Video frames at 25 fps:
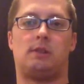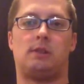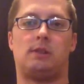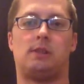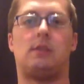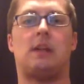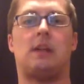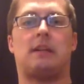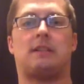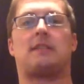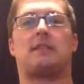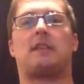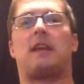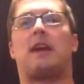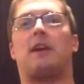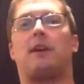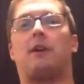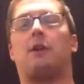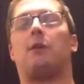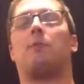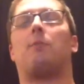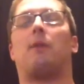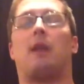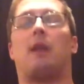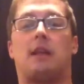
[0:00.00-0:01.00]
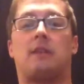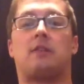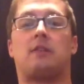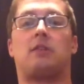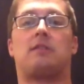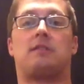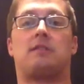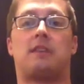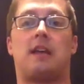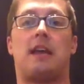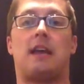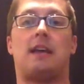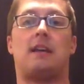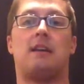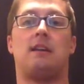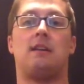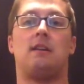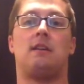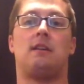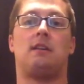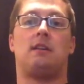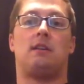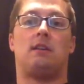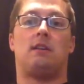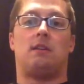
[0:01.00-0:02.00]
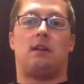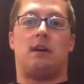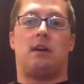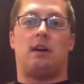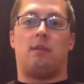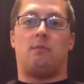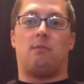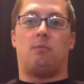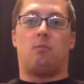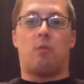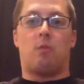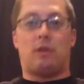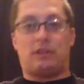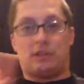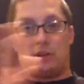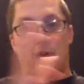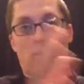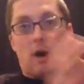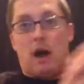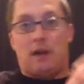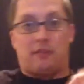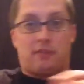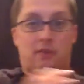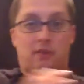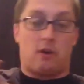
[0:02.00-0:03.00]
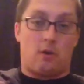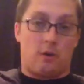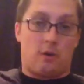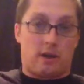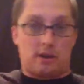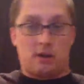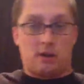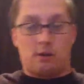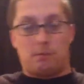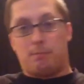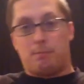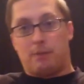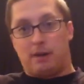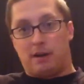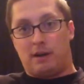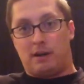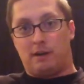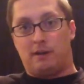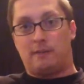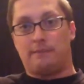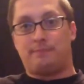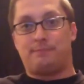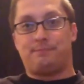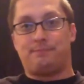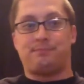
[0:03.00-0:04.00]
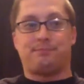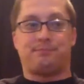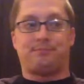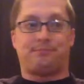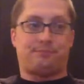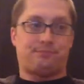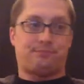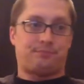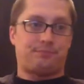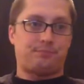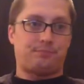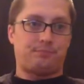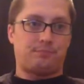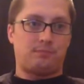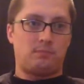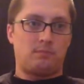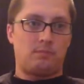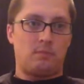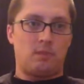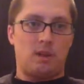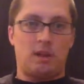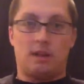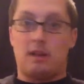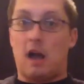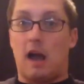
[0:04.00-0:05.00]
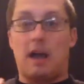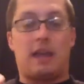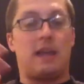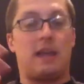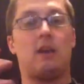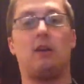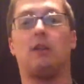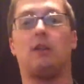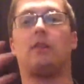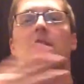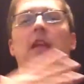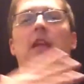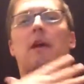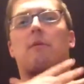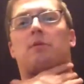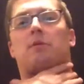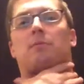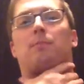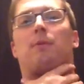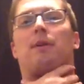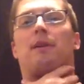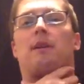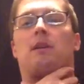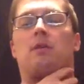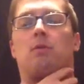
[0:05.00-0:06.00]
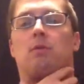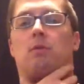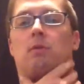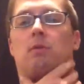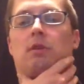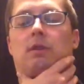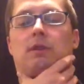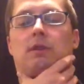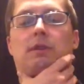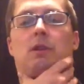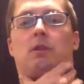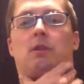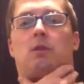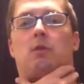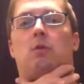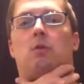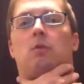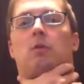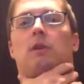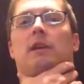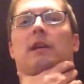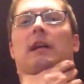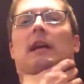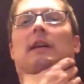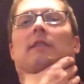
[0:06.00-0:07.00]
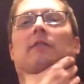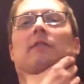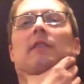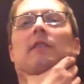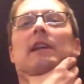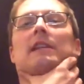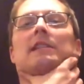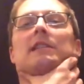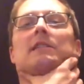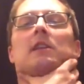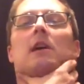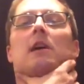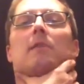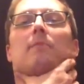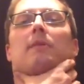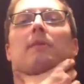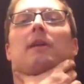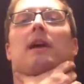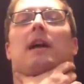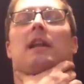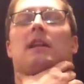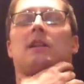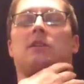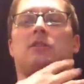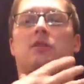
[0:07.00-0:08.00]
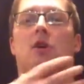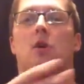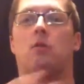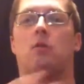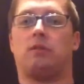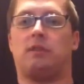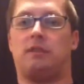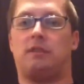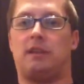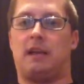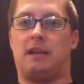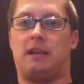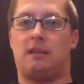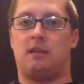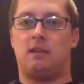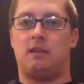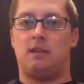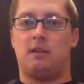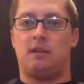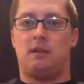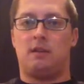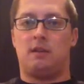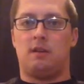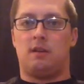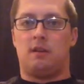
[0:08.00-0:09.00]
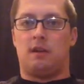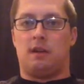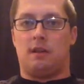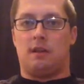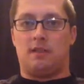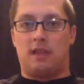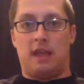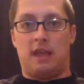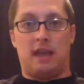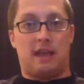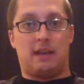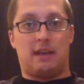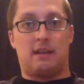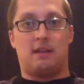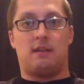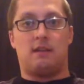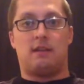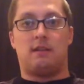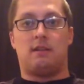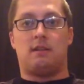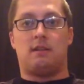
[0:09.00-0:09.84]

not scared her, but I should say went to go out to go get her a beer, got killed, and that was pretty cool. Cool. He got raised up and kind of choked to death, and then